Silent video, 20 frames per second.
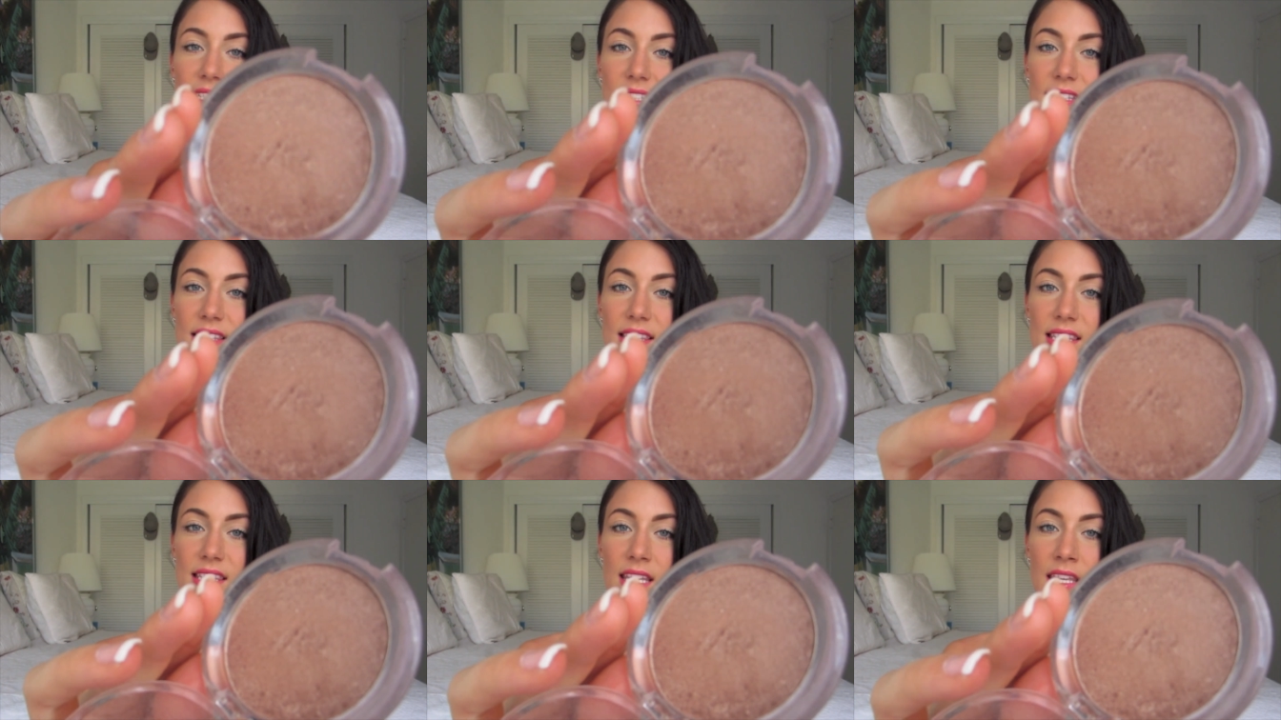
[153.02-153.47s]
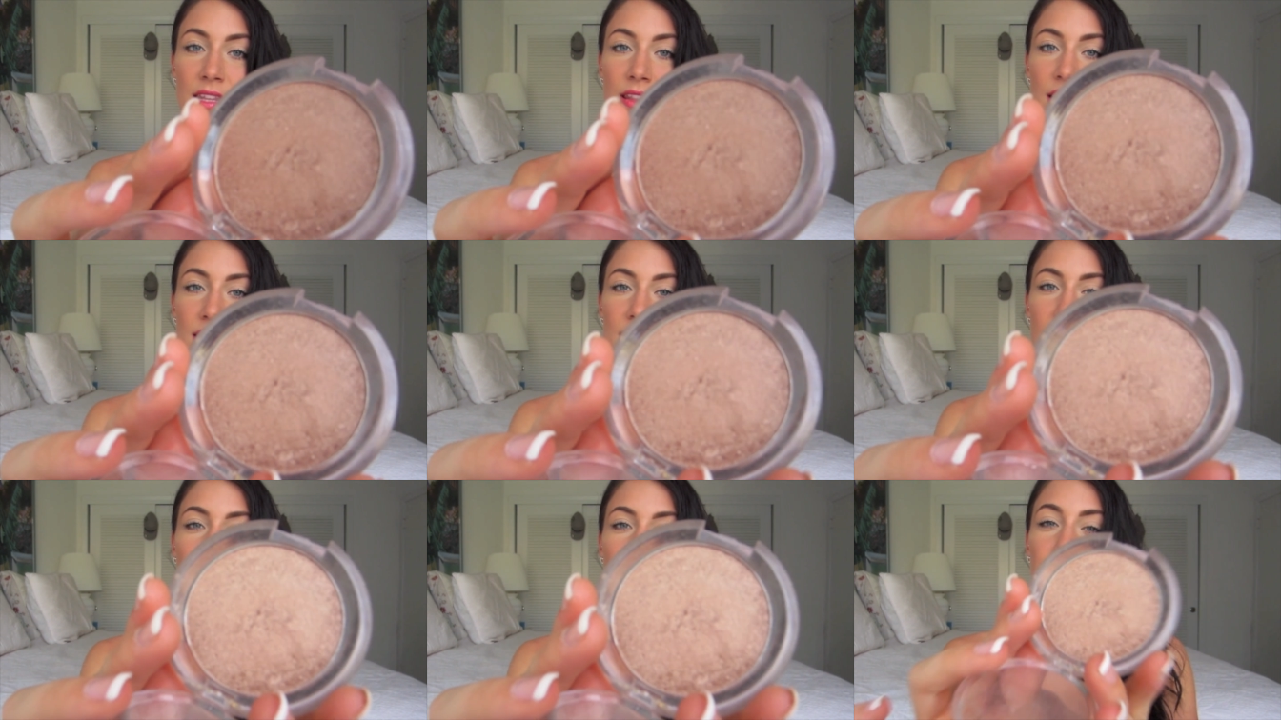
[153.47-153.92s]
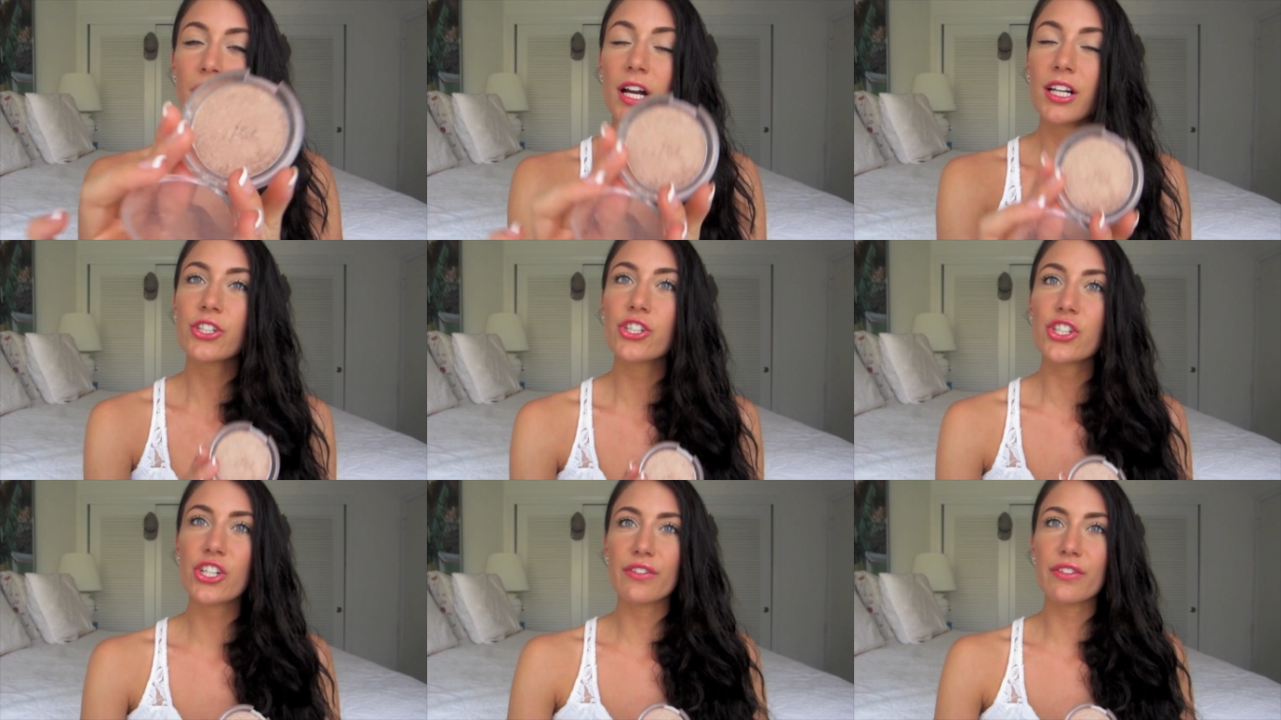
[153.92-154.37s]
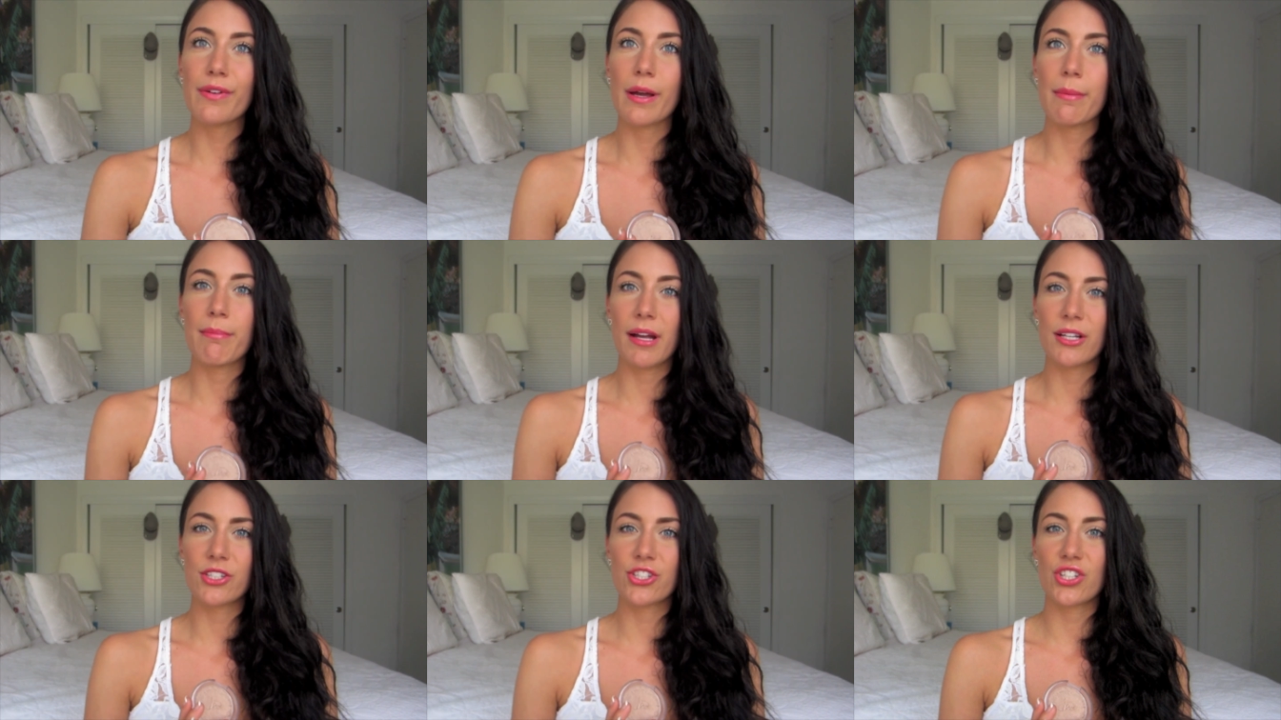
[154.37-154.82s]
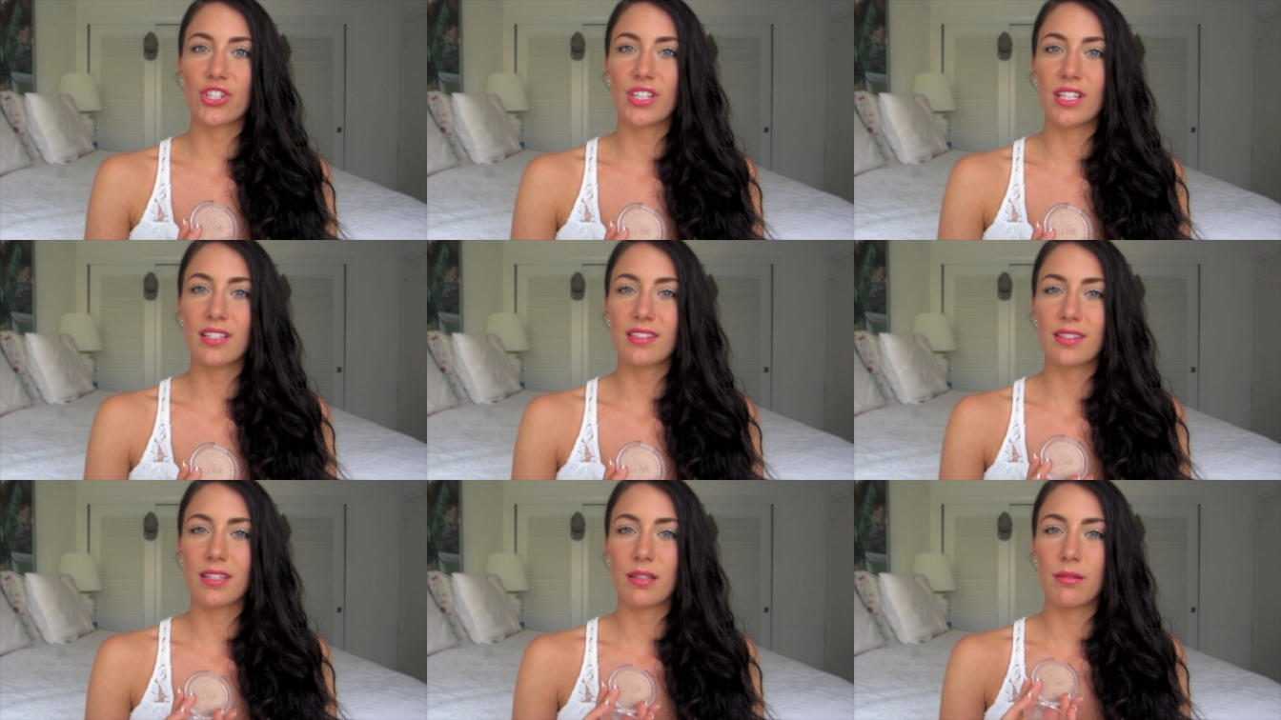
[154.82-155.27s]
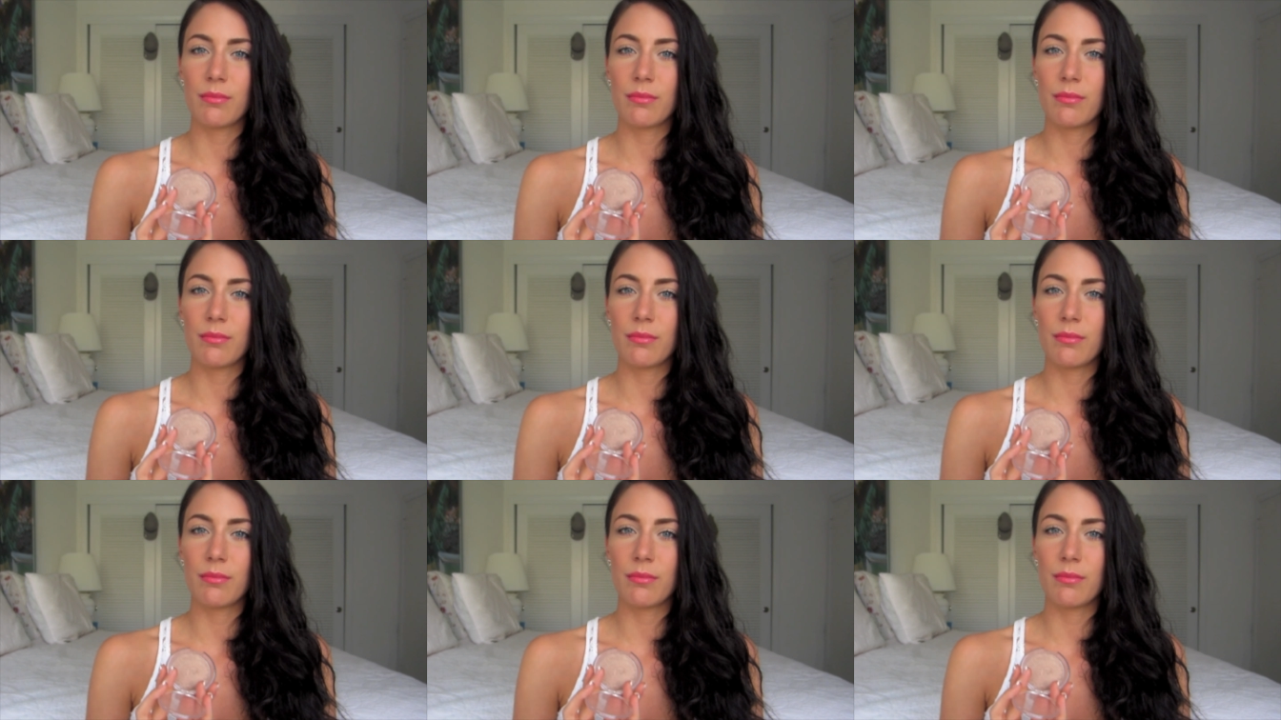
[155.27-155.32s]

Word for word: can see this. I'm not sure if I mentioned this